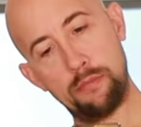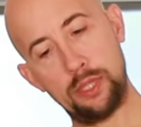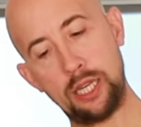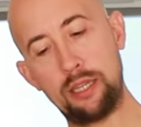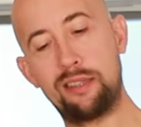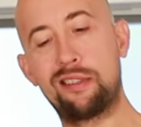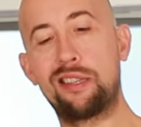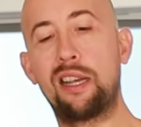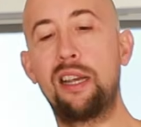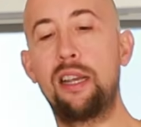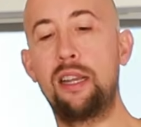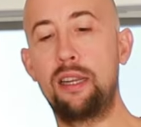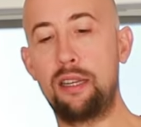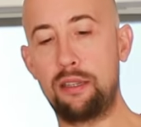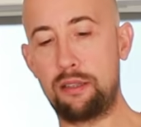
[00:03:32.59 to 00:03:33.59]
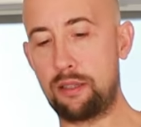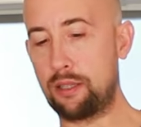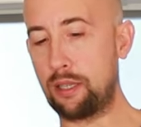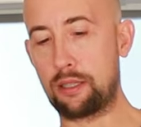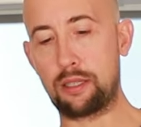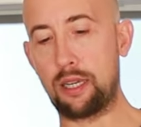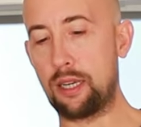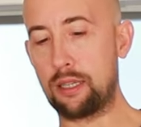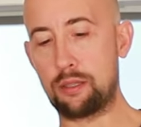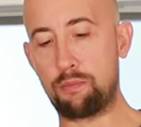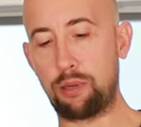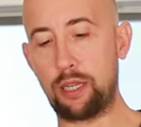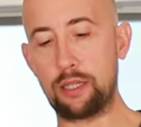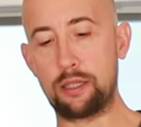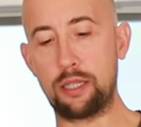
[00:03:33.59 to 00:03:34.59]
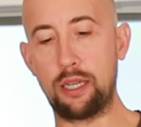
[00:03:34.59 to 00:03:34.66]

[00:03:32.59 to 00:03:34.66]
they say 6 hours plus